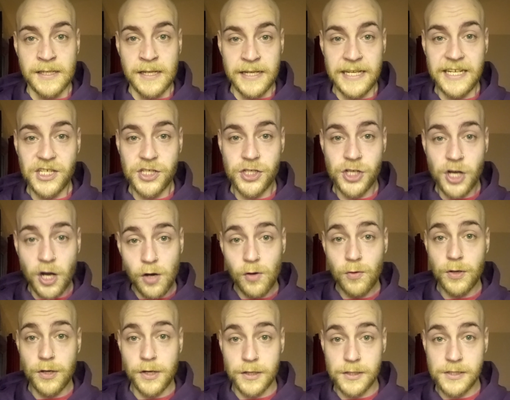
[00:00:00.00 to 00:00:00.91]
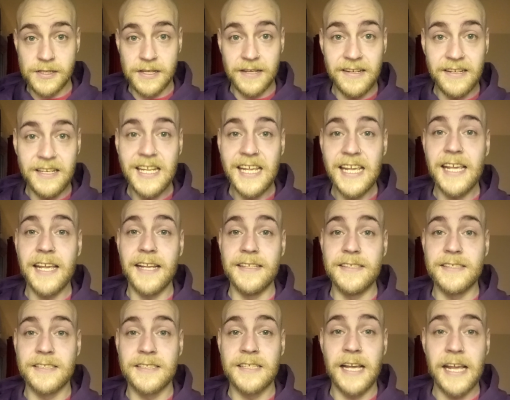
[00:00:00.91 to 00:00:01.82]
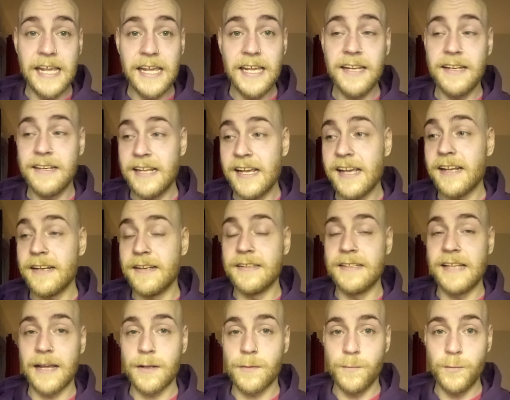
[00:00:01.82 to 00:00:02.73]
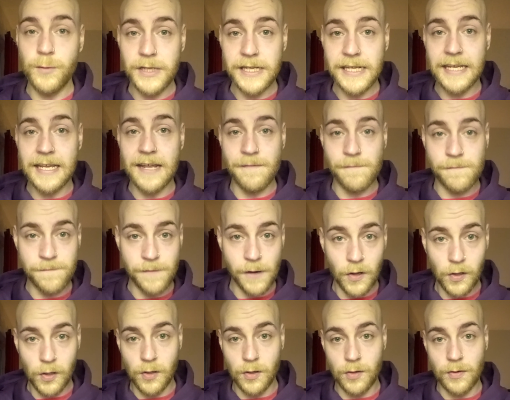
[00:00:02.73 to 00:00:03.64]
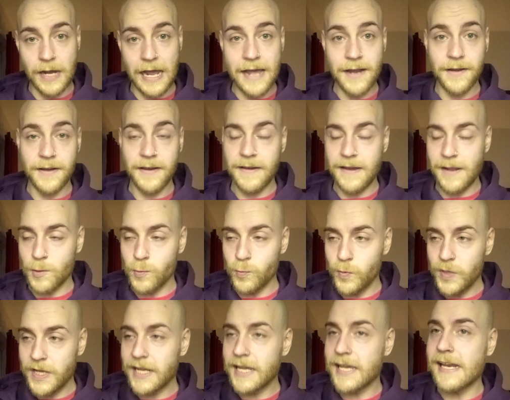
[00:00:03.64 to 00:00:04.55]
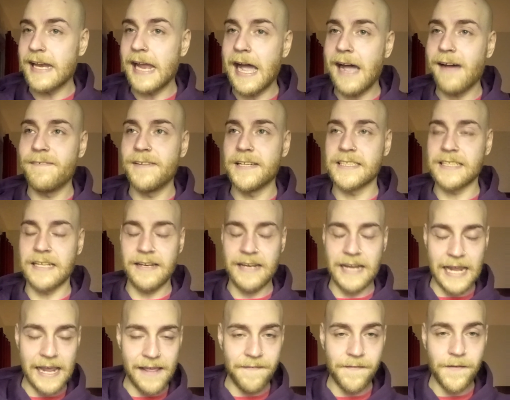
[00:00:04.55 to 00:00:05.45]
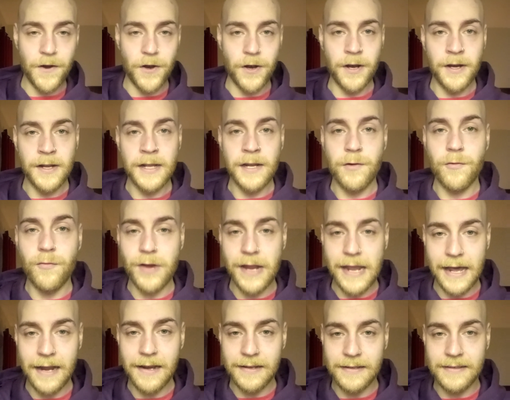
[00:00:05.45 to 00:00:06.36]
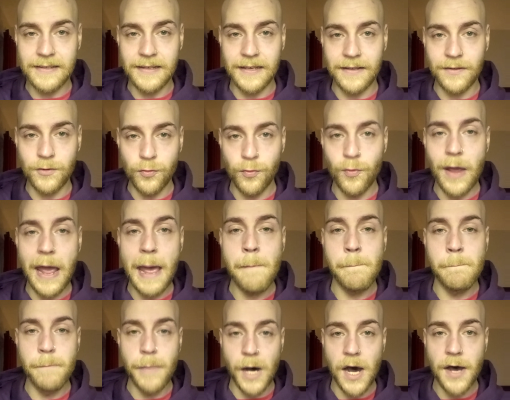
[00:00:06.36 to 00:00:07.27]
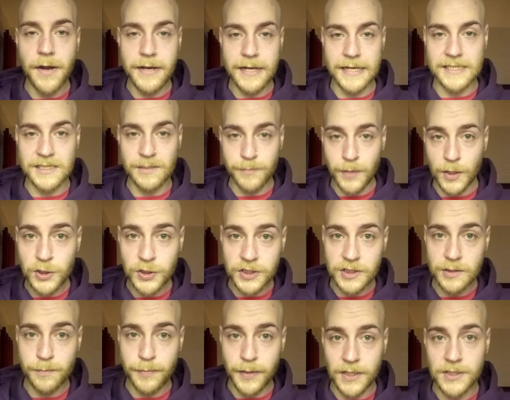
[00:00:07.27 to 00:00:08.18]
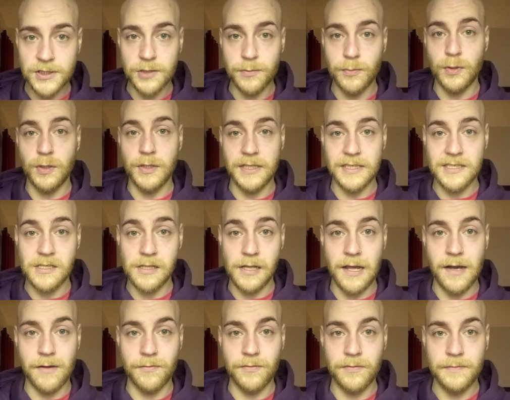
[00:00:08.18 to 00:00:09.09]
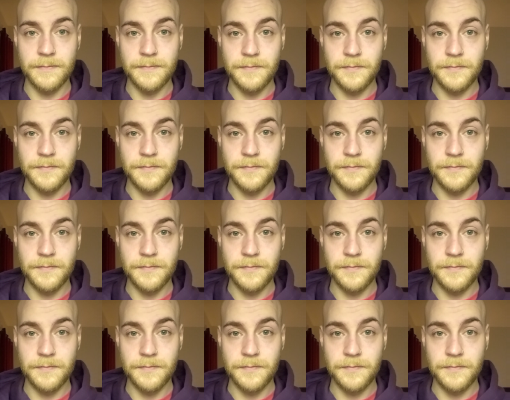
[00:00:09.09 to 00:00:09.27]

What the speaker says: the deeds he did that we can follow and that we can have as an inner reality to embody as much as possible this love.